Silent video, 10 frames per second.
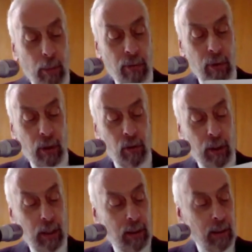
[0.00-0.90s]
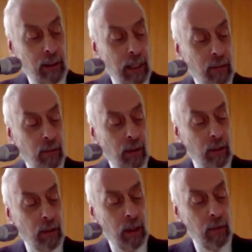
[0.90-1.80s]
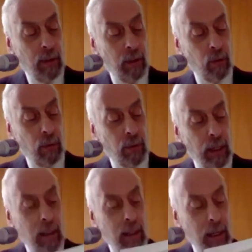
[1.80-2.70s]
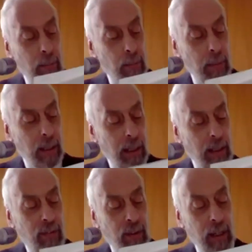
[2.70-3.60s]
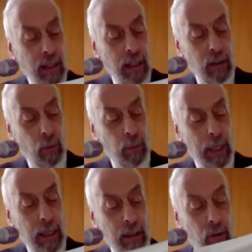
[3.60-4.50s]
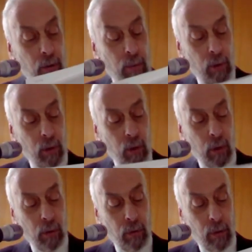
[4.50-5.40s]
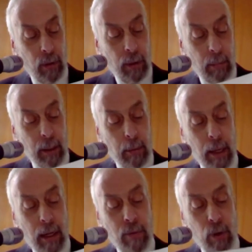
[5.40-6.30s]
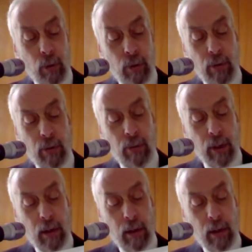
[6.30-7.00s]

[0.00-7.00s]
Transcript: morphological details in the derivations can be easily explained, of course, but in my view, this is a